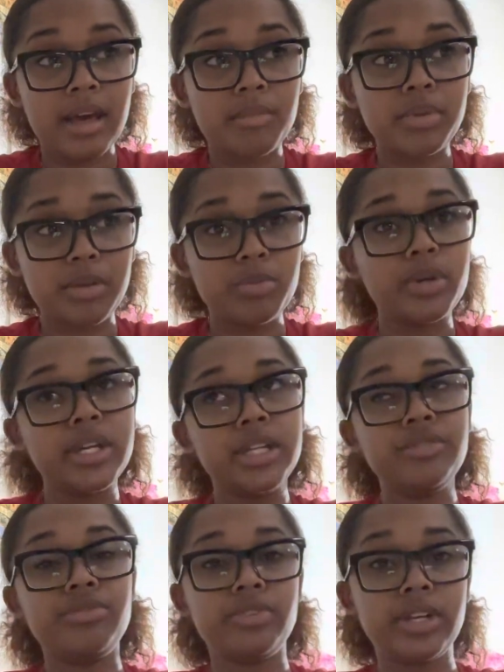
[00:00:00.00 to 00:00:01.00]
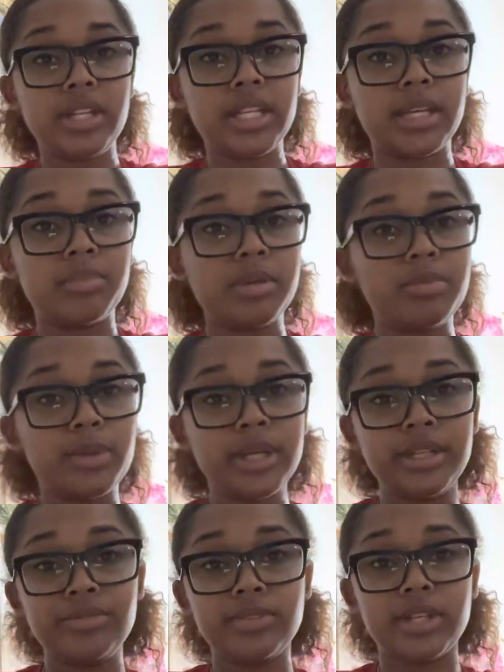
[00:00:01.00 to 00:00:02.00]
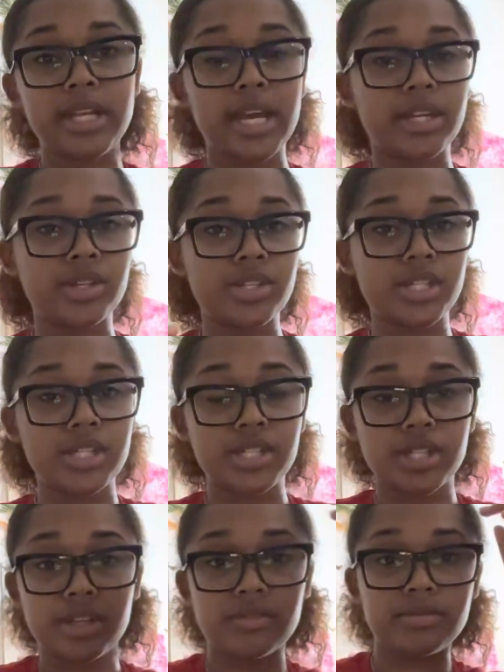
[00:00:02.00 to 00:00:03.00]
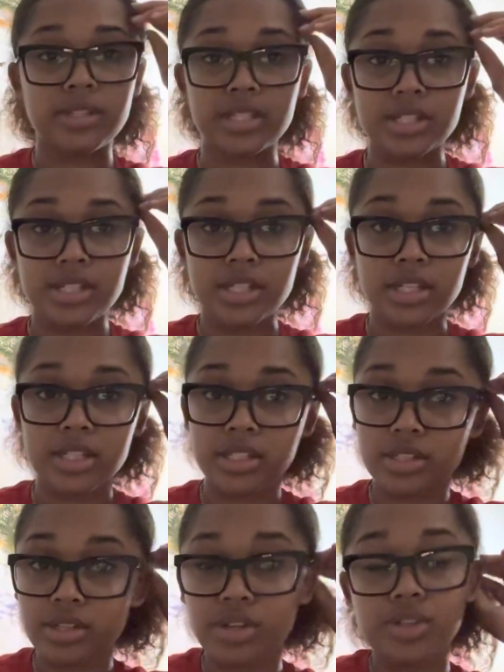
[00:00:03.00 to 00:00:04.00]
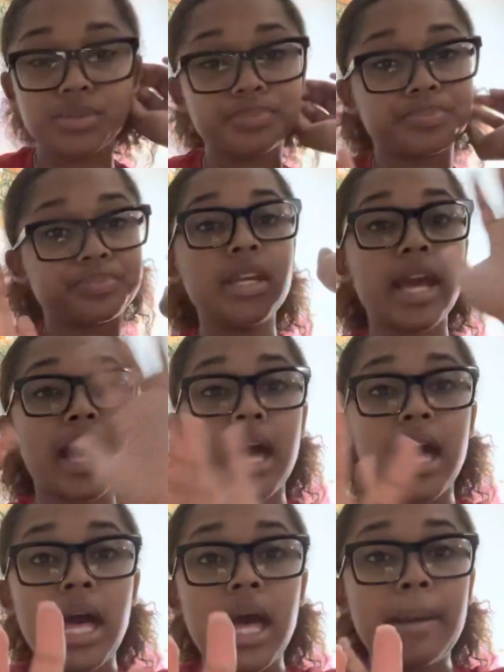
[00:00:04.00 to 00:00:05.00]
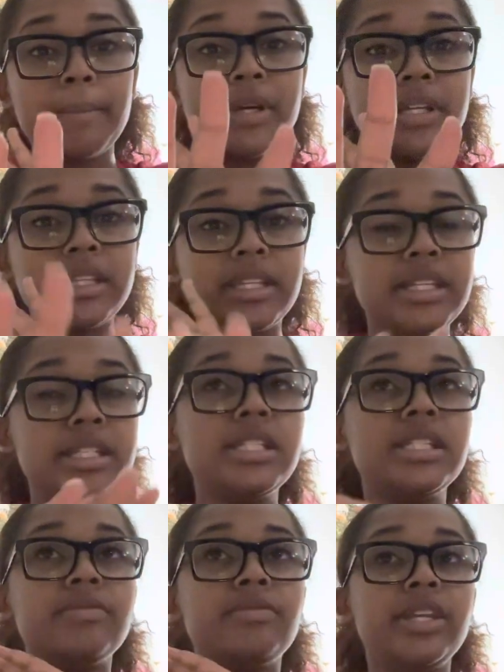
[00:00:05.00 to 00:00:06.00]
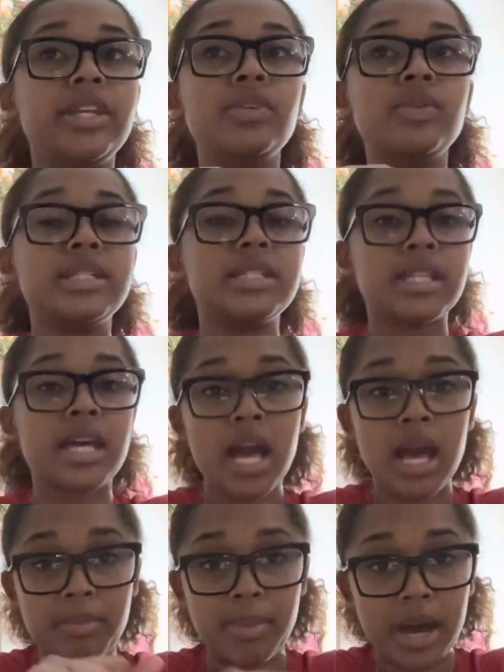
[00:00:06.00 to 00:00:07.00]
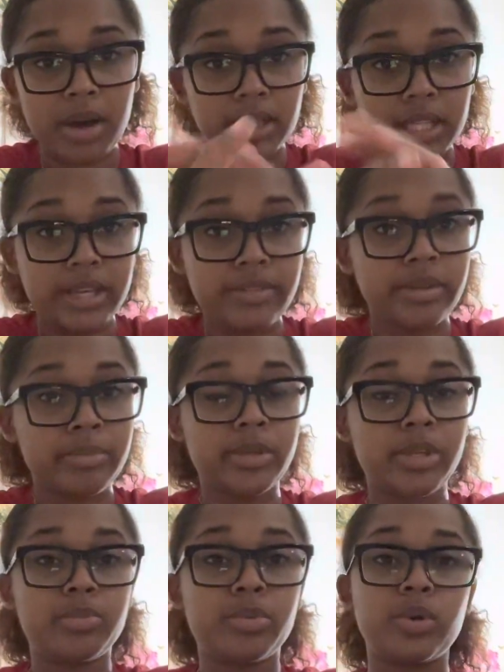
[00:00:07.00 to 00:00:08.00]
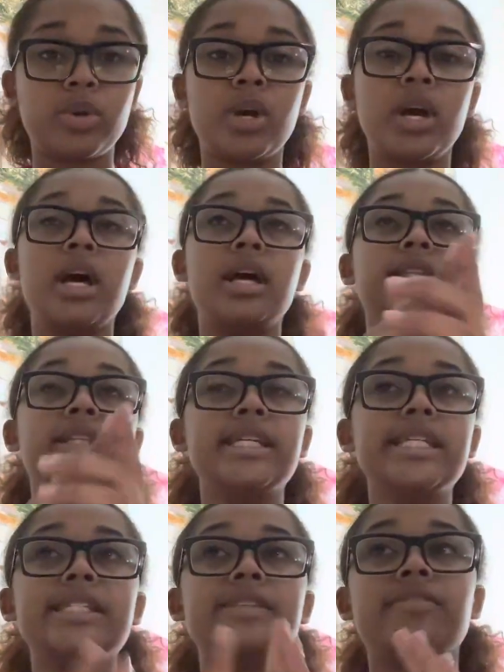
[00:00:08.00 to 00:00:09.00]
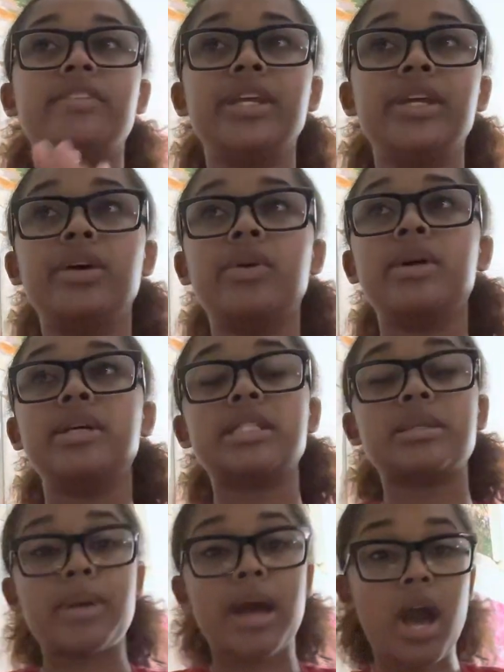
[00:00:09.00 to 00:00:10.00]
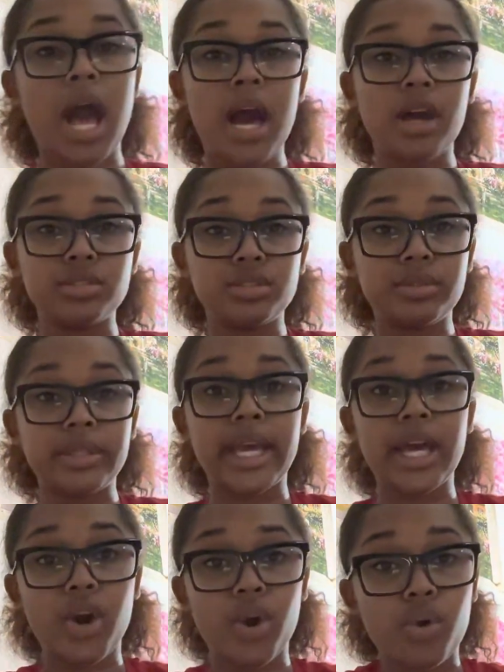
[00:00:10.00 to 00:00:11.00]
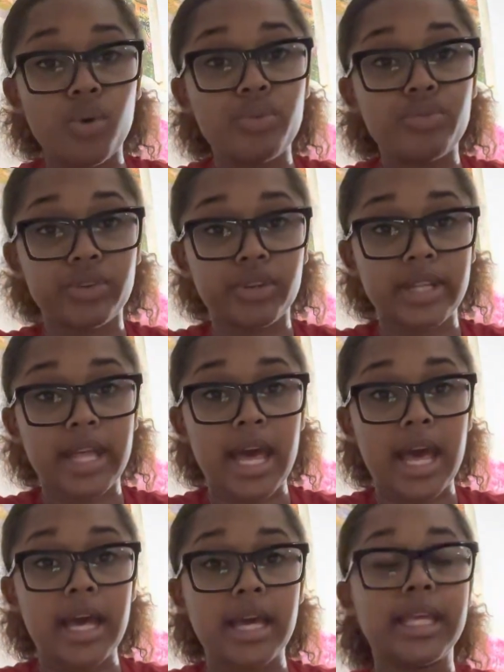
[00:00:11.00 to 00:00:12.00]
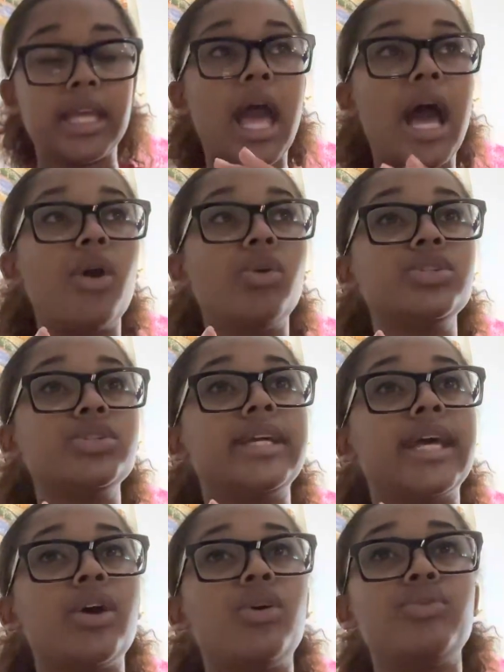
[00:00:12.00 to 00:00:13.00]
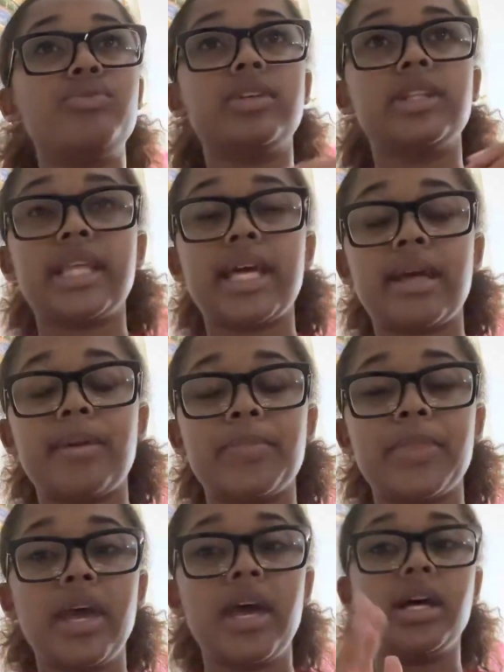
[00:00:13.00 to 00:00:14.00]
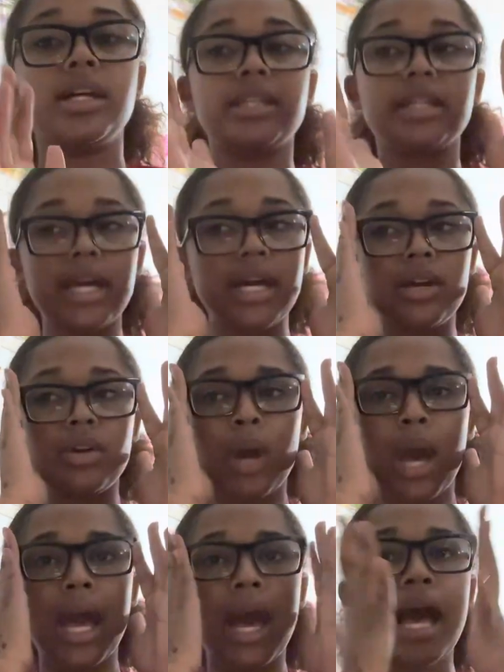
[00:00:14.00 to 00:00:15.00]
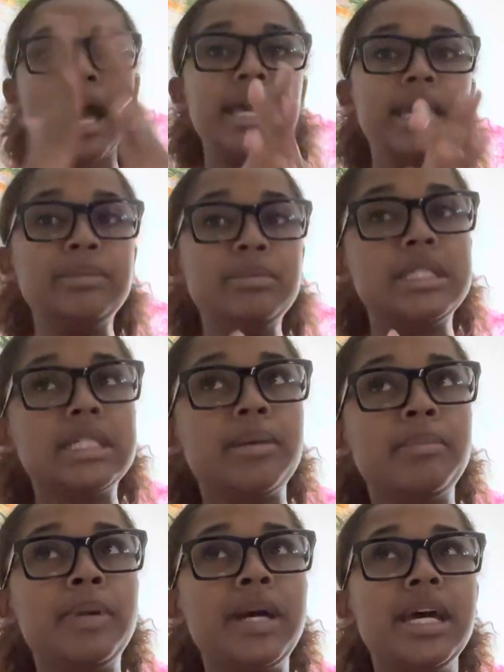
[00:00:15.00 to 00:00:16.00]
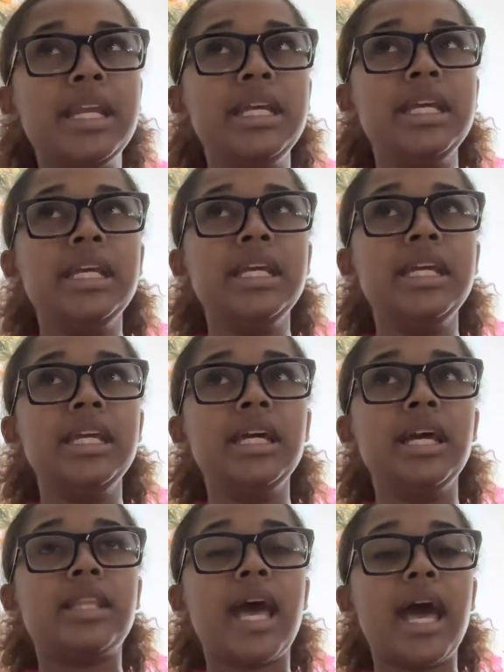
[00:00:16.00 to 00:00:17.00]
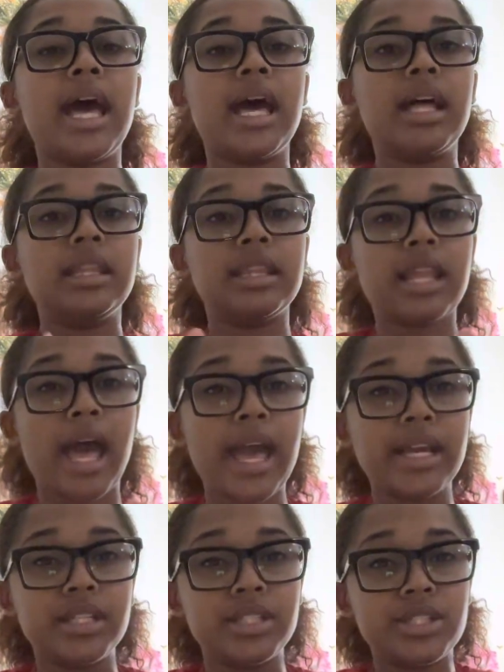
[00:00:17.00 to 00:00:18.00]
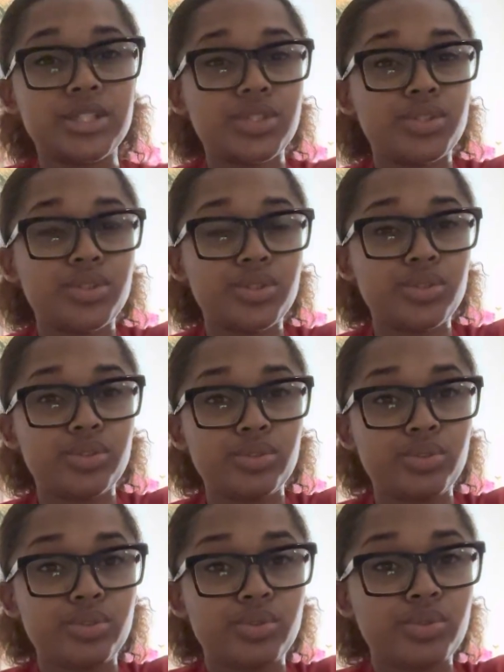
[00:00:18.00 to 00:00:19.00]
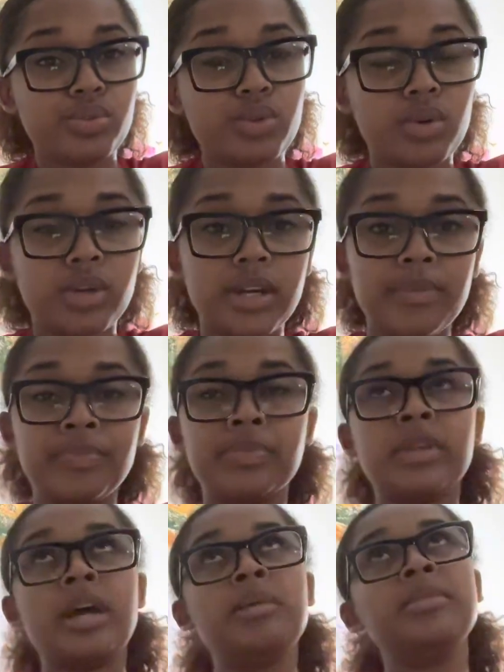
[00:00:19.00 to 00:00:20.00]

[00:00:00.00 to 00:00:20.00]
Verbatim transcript: people are gonna feel it. People are gonna feel the energy shift and shit. So yeah, but this video is not about leaving people. This video is about how to get over that, how to get over them. Now, I am somebody that likes to, or I'm